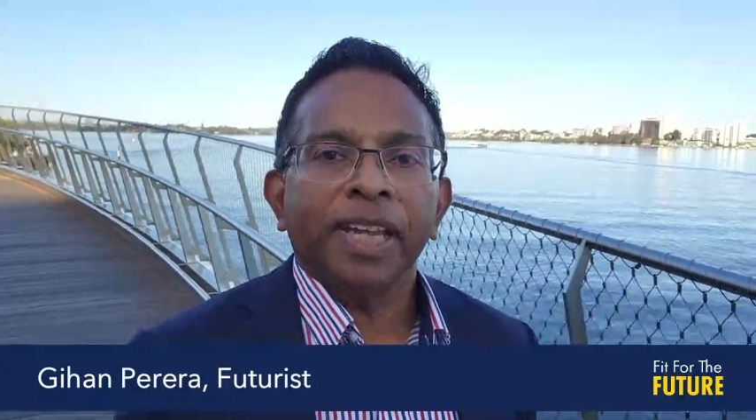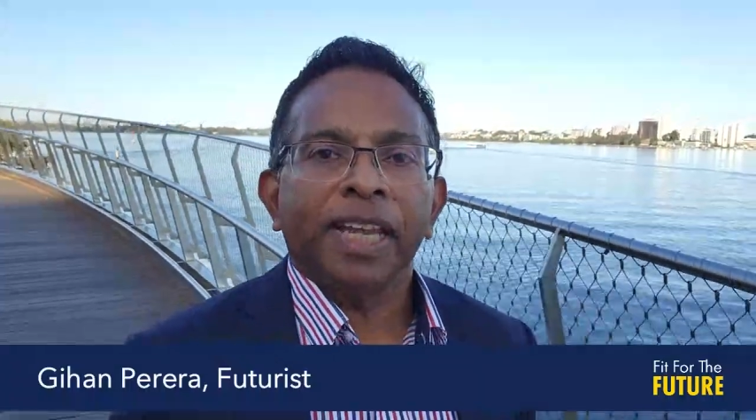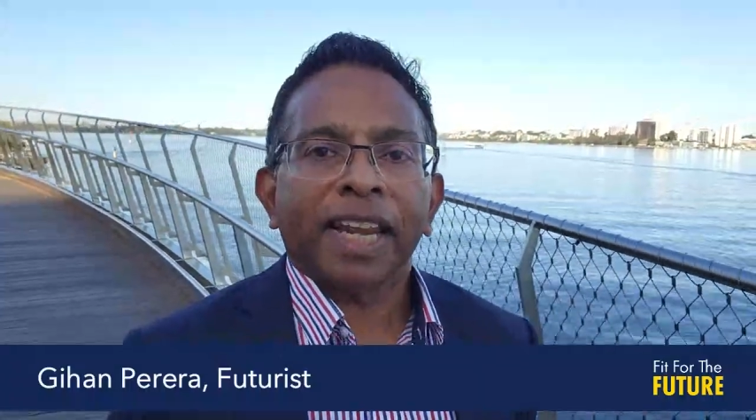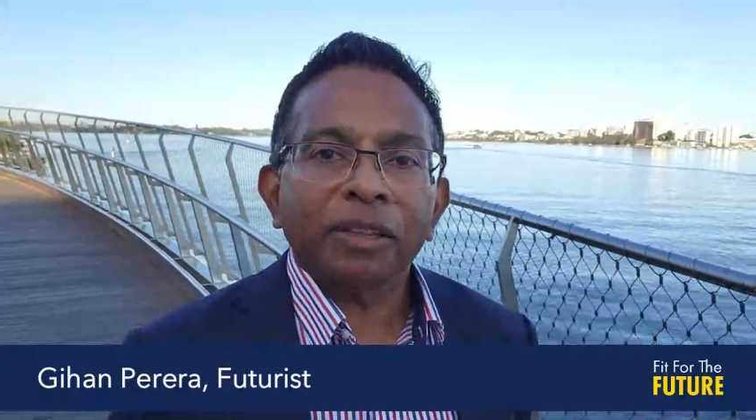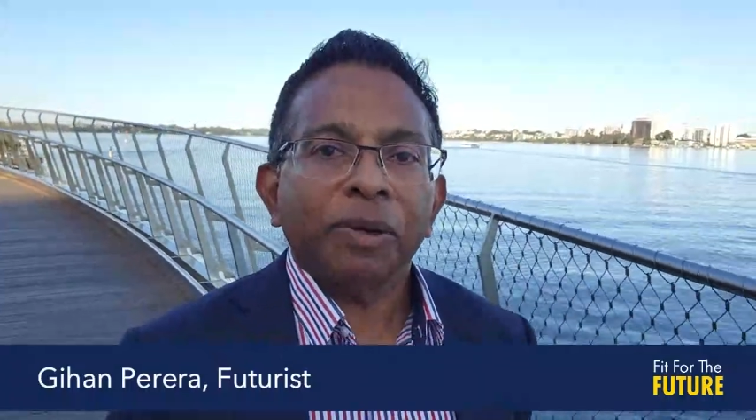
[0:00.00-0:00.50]

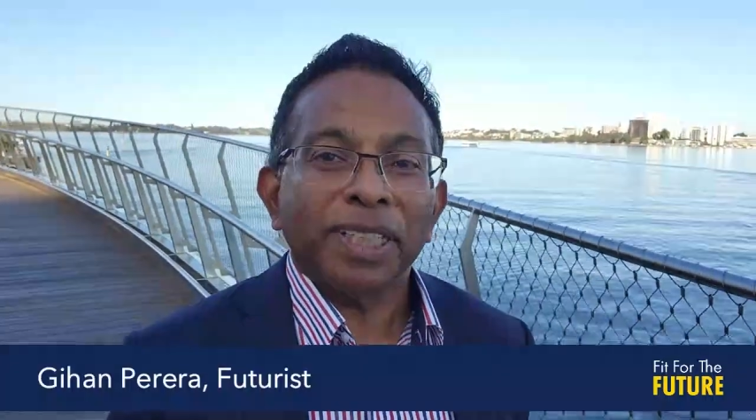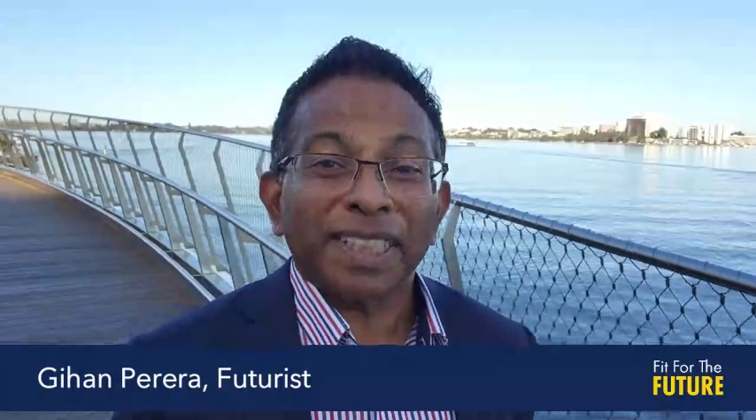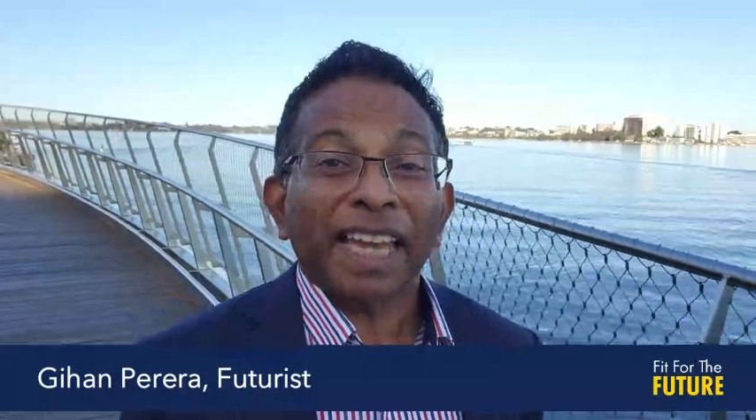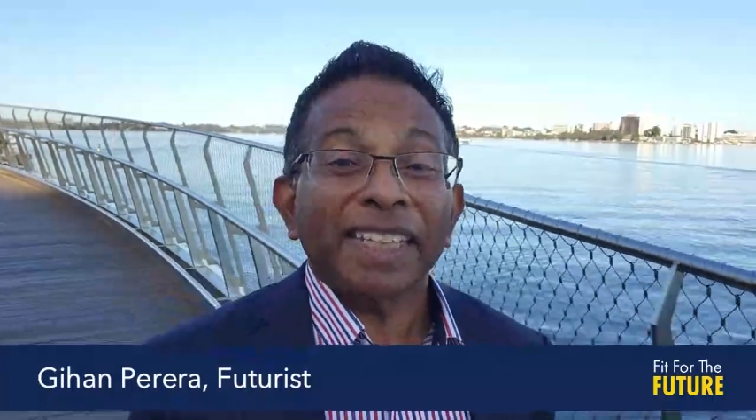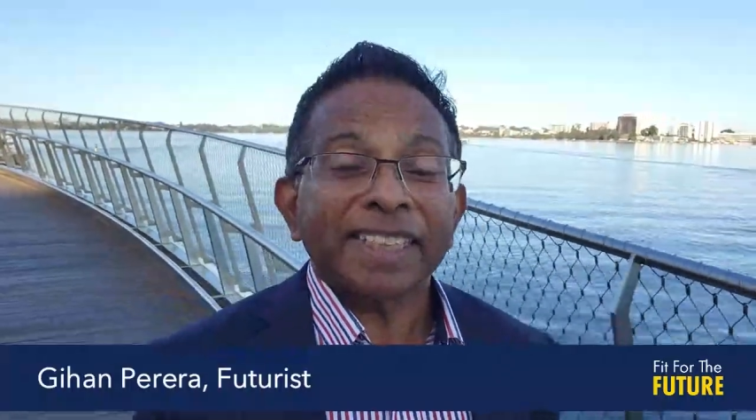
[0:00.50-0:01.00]
In other words,
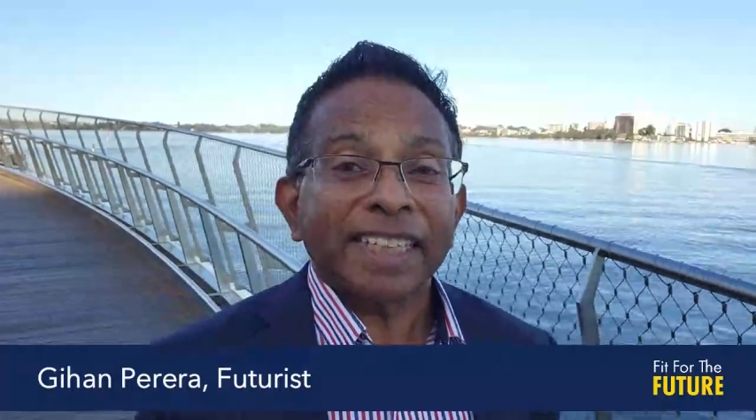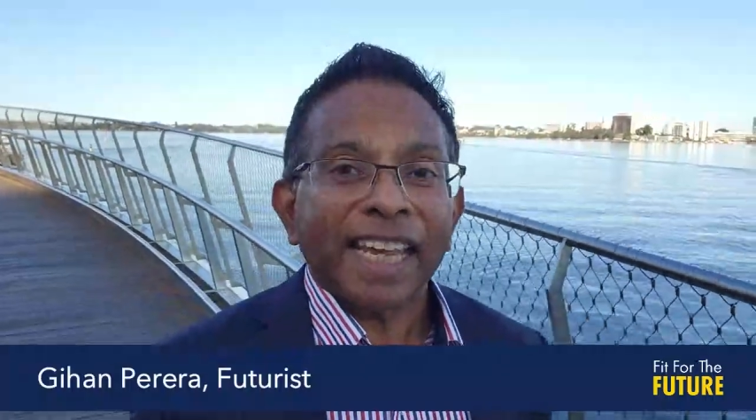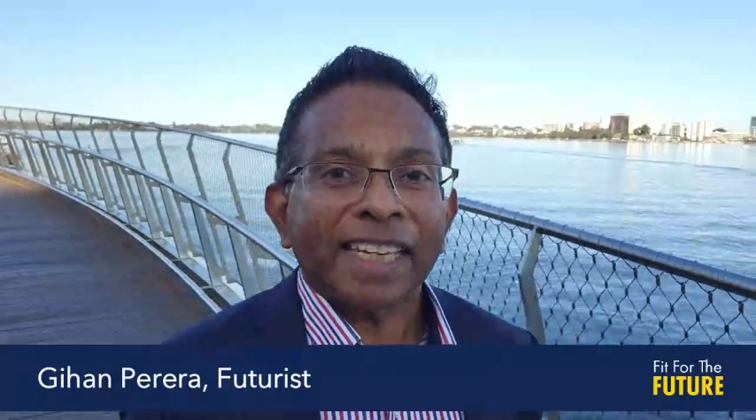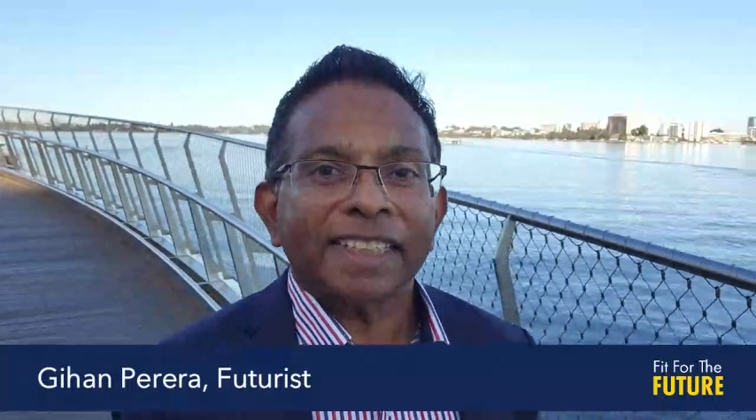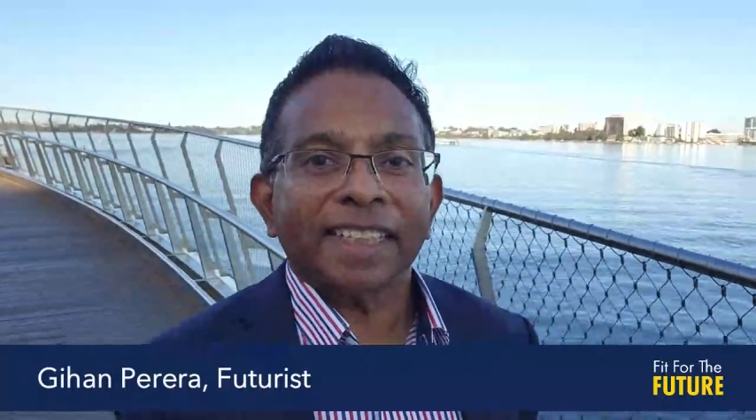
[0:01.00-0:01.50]
they
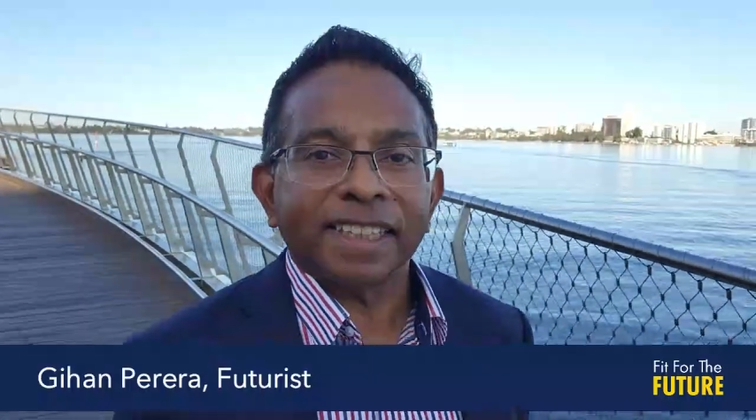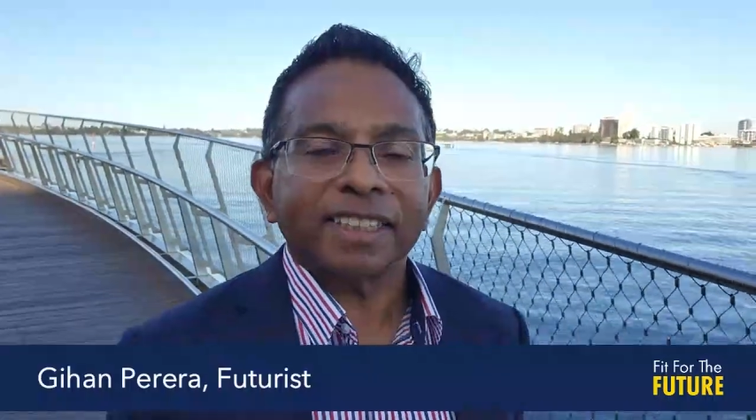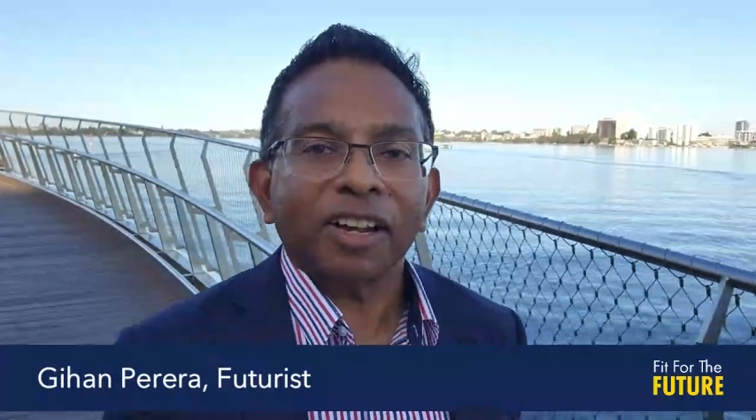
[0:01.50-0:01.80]
understand that there's a